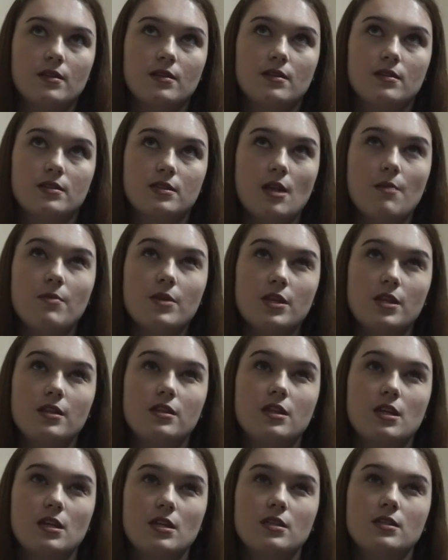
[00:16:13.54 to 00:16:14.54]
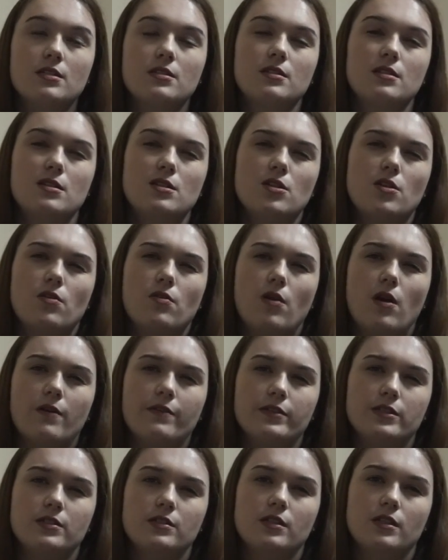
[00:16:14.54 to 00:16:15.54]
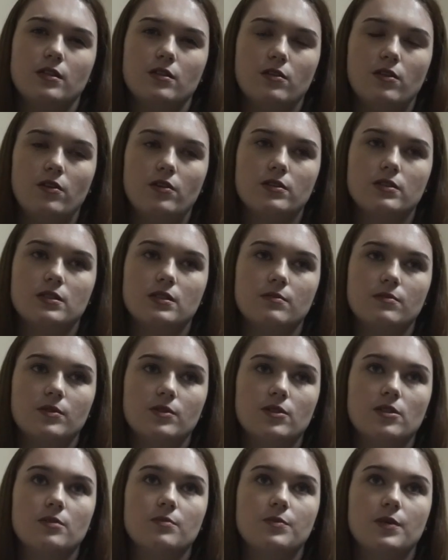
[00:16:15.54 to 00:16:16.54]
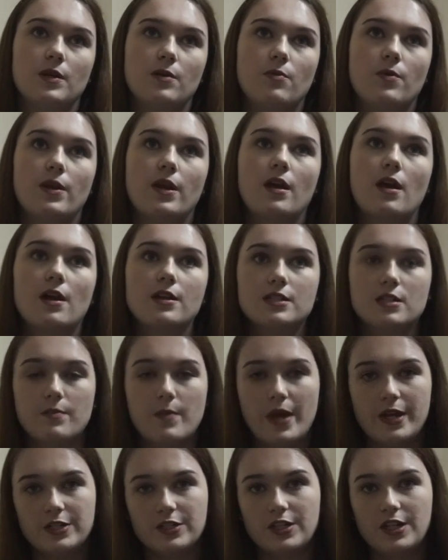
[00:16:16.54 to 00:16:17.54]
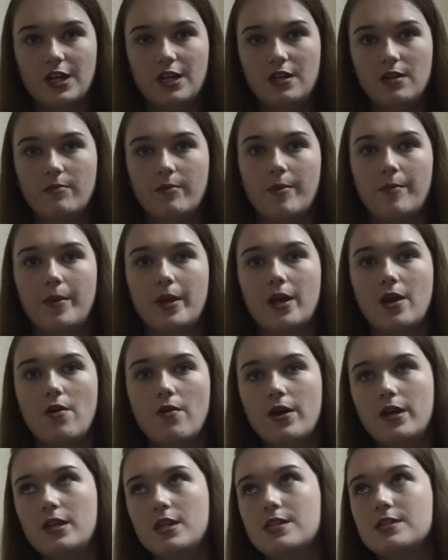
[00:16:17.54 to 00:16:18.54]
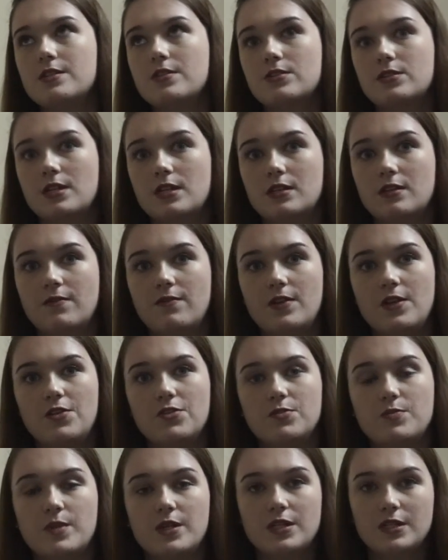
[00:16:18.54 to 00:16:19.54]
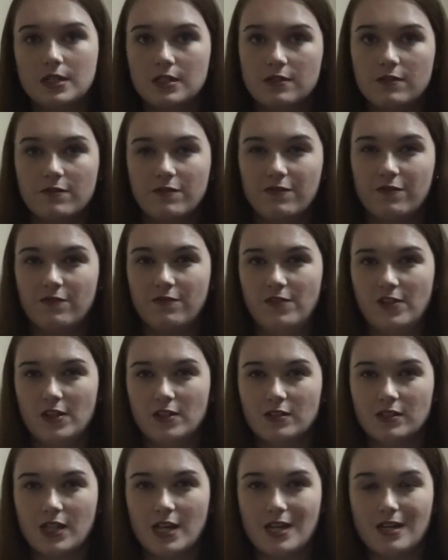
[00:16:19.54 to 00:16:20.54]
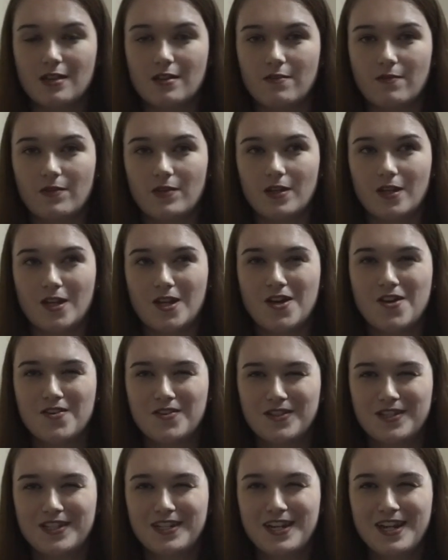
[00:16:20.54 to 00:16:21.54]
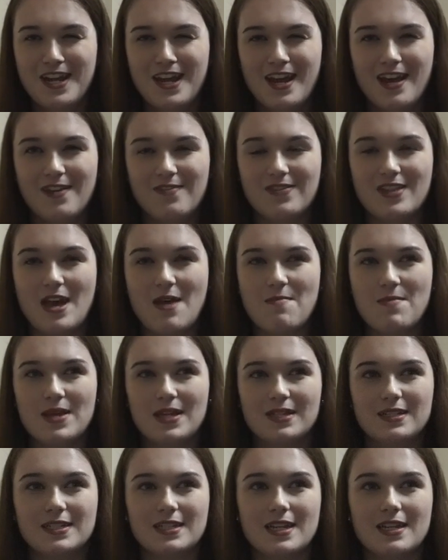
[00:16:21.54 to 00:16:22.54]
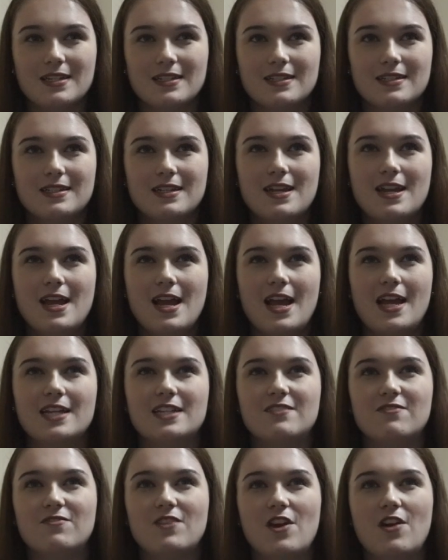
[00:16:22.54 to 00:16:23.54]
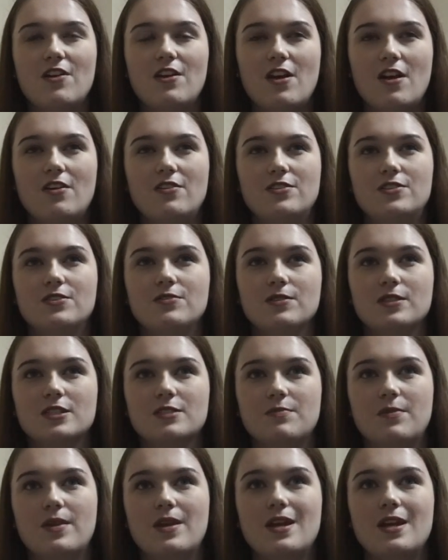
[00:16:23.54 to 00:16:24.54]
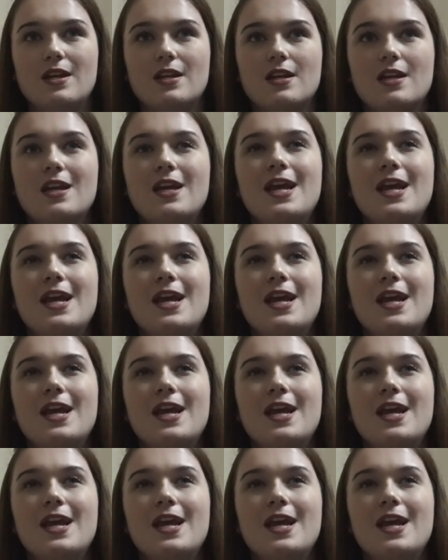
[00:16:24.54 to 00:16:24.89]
Some of the things, you know, obviously look similar, but when I got to Magic Kingdom, I'm like, okay, this looks like the videos, but it doesn't feel like the videos, if that makes sense. It's very hard to explain.